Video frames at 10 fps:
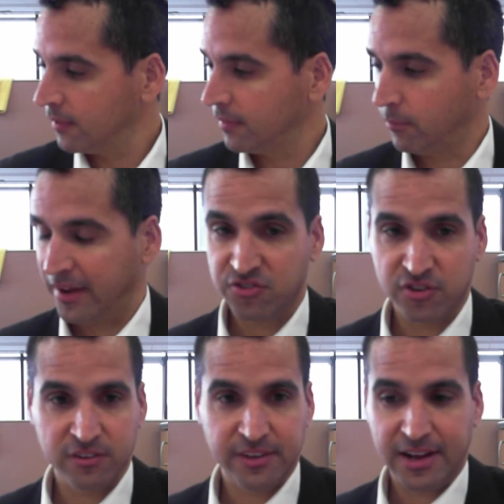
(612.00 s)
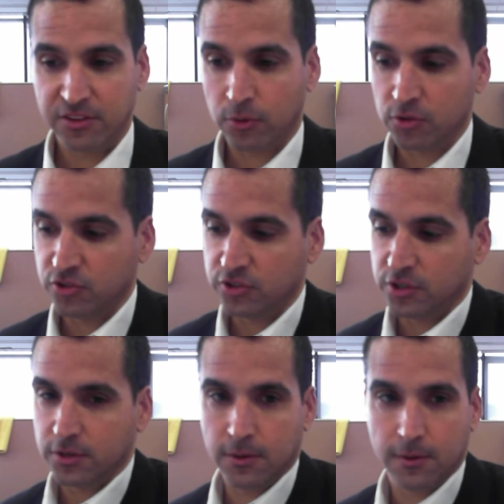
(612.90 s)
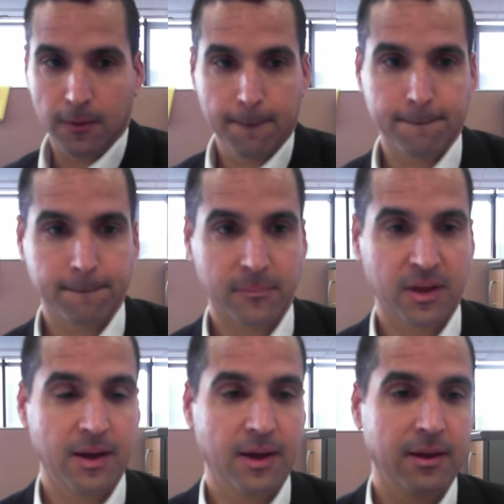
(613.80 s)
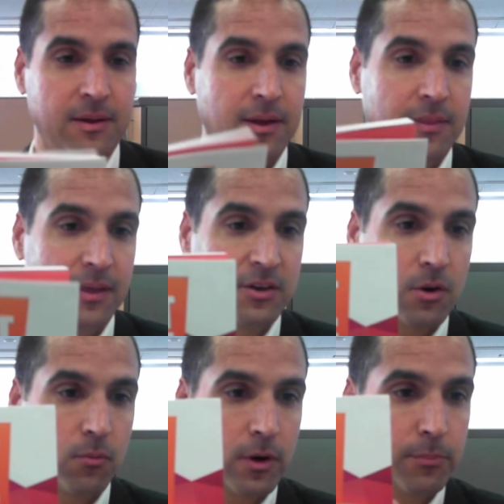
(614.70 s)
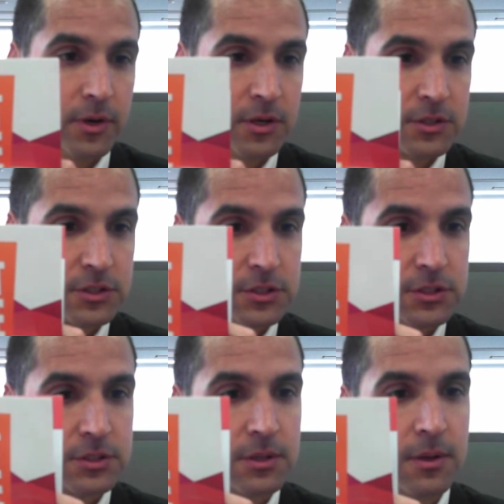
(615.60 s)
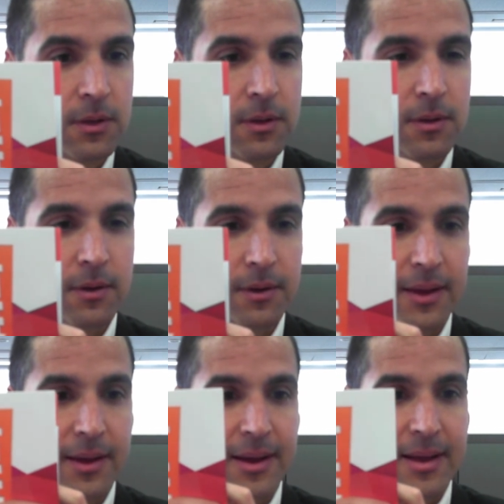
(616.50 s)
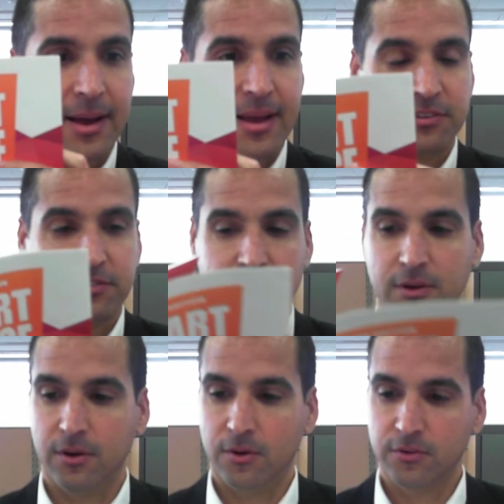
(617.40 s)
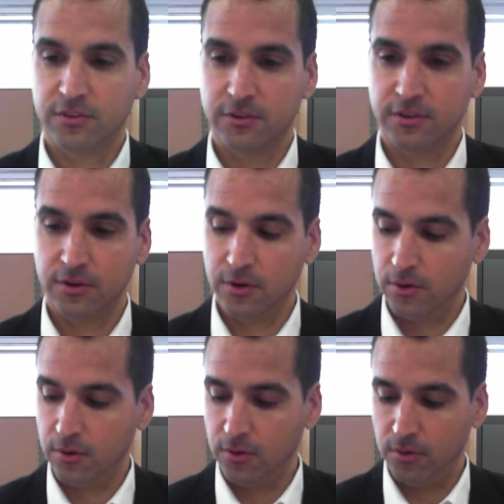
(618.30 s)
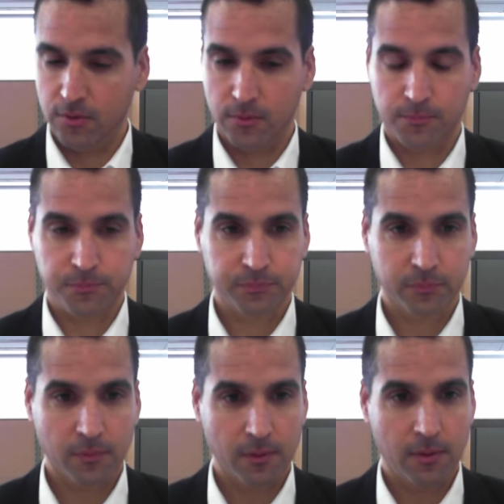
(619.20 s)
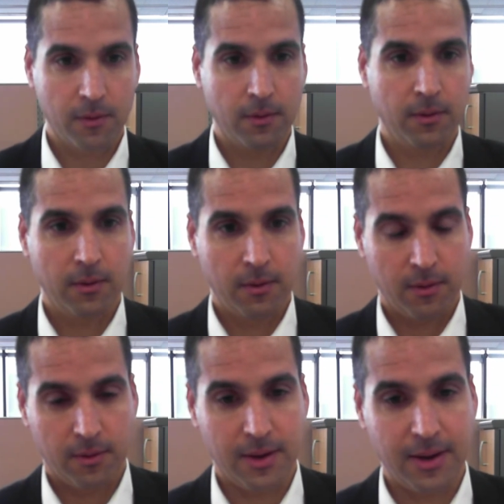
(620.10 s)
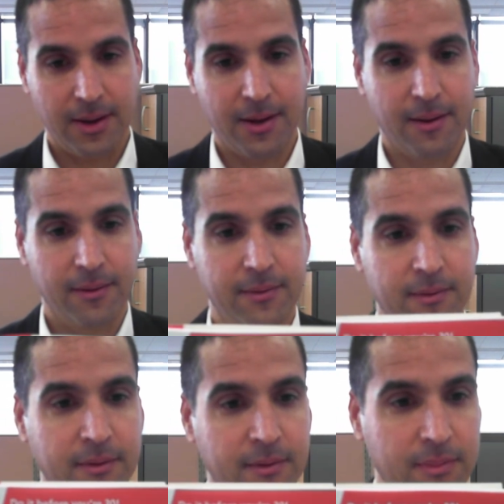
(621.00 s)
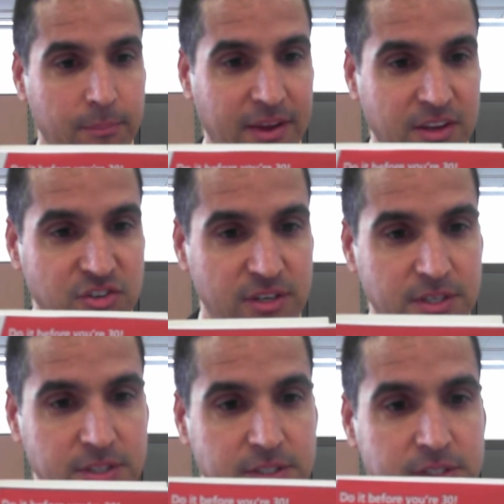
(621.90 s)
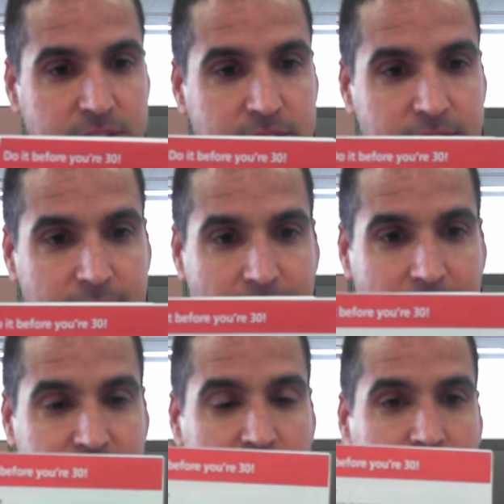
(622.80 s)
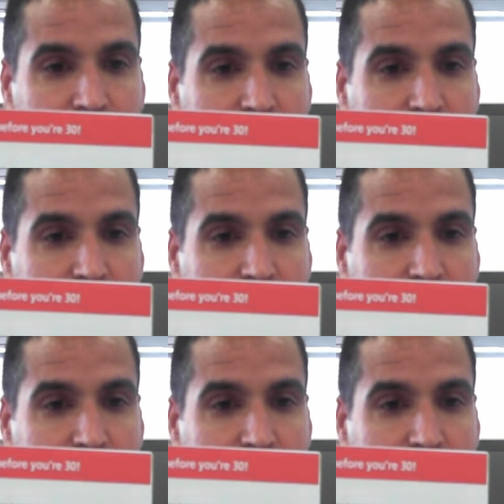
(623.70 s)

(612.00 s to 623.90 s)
the pages that I told you to do, okay, in, in your workbooks. Okay, I, I asked you to do uh, the pages uh, unit for